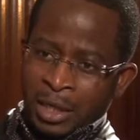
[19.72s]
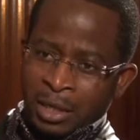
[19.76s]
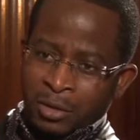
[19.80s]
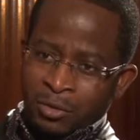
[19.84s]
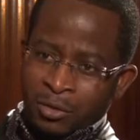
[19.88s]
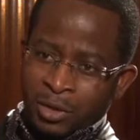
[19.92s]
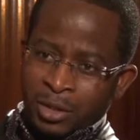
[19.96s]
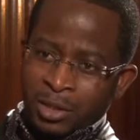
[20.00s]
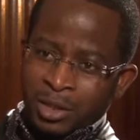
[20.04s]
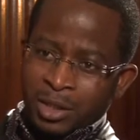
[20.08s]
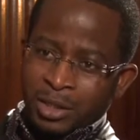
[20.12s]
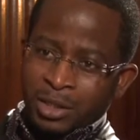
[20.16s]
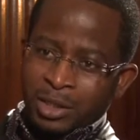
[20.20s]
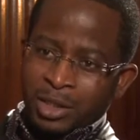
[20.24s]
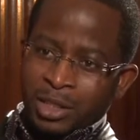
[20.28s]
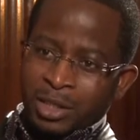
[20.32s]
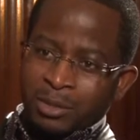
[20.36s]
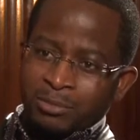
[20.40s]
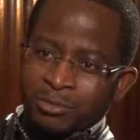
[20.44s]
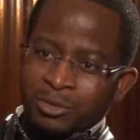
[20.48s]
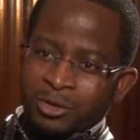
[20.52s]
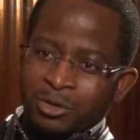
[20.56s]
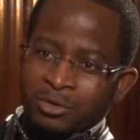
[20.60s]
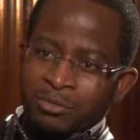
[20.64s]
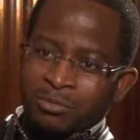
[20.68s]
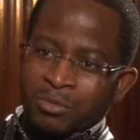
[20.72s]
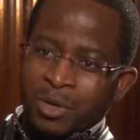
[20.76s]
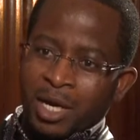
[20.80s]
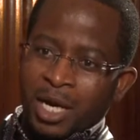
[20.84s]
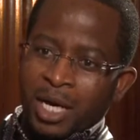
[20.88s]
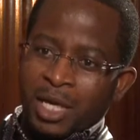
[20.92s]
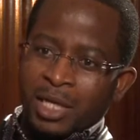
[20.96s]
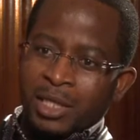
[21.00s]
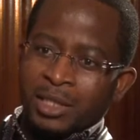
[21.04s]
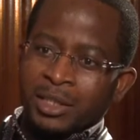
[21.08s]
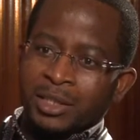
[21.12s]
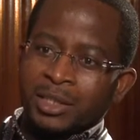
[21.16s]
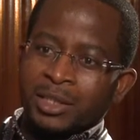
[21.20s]
One that comes to
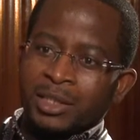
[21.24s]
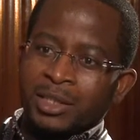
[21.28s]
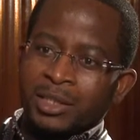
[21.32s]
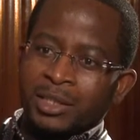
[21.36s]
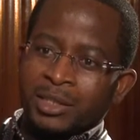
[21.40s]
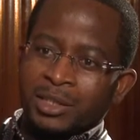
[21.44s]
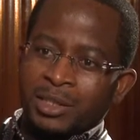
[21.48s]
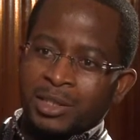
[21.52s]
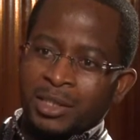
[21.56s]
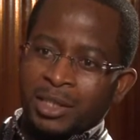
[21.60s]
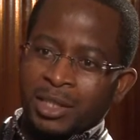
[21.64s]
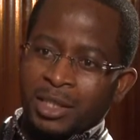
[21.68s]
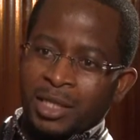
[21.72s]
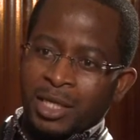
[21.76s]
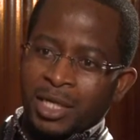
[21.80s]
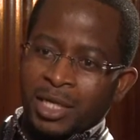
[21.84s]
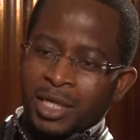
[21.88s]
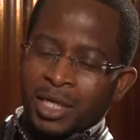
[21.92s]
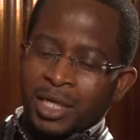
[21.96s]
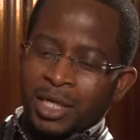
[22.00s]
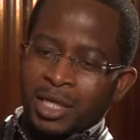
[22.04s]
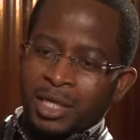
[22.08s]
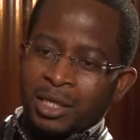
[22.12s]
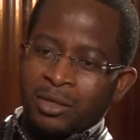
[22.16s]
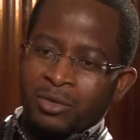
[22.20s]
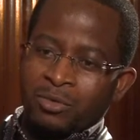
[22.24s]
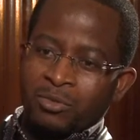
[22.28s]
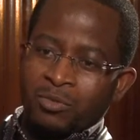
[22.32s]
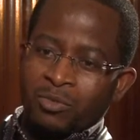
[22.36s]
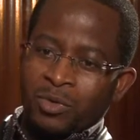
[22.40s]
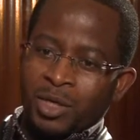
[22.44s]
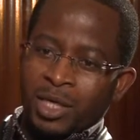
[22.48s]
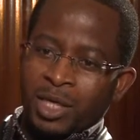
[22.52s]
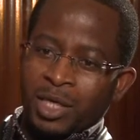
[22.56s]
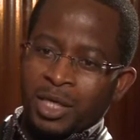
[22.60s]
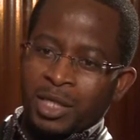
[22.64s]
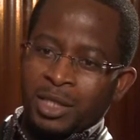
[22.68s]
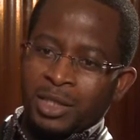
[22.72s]
mind is the hadith
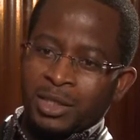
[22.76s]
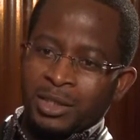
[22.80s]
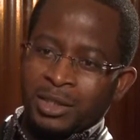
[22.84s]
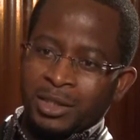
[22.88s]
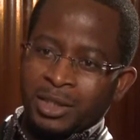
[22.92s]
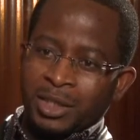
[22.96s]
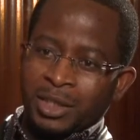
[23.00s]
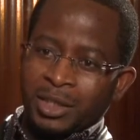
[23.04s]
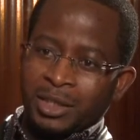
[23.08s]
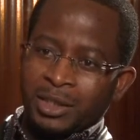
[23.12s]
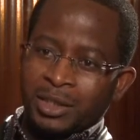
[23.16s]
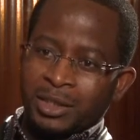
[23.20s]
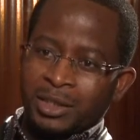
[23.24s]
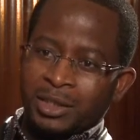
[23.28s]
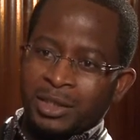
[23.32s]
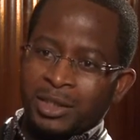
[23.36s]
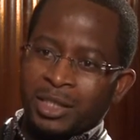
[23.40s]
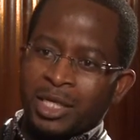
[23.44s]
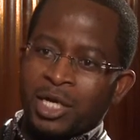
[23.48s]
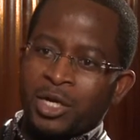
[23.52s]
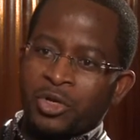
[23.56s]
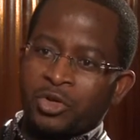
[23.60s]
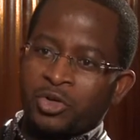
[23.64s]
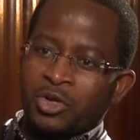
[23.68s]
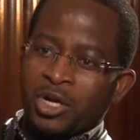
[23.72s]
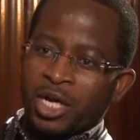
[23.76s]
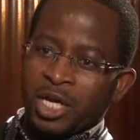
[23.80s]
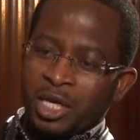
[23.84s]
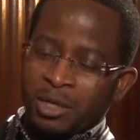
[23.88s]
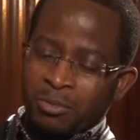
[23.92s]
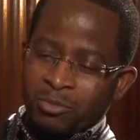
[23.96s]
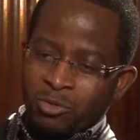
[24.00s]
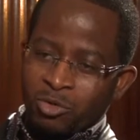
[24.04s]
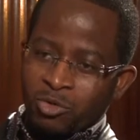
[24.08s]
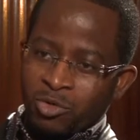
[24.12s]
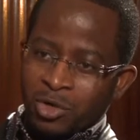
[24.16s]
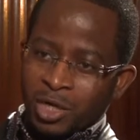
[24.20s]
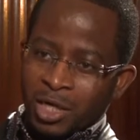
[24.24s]
where he says,
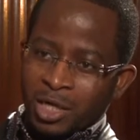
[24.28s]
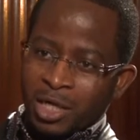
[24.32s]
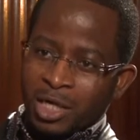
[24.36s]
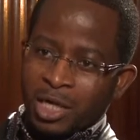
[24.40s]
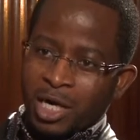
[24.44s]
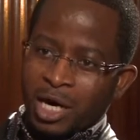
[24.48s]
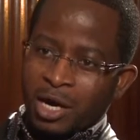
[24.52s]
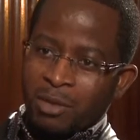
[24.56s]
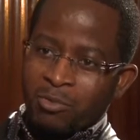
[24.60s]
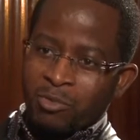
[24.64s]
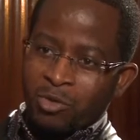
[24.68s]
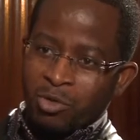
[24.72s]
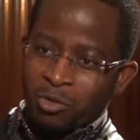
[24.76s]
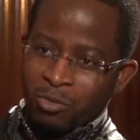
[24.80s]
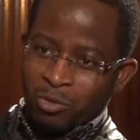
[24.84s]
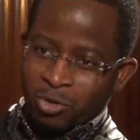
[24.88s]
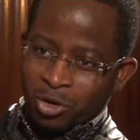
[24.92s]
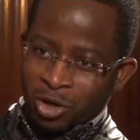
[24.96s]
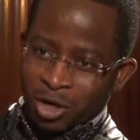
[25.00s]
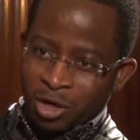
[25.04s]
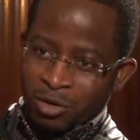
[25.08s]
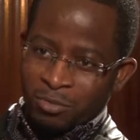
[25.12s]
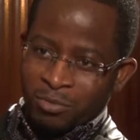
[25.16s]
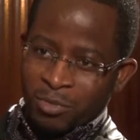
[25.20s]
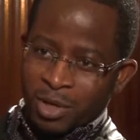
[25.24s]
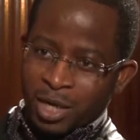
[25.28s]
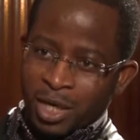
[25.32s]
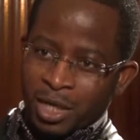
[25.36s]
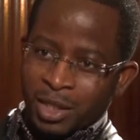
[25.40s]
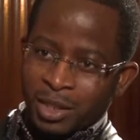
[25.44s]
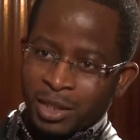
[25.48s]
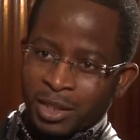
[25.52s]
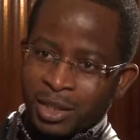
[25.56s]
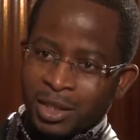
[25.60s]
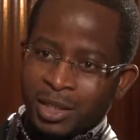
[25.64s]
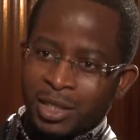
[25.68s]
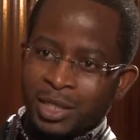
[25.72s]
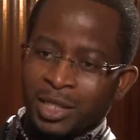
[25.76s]
"Ar-Rahimuna yarhamhum
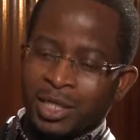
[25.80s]
ar-Rahman,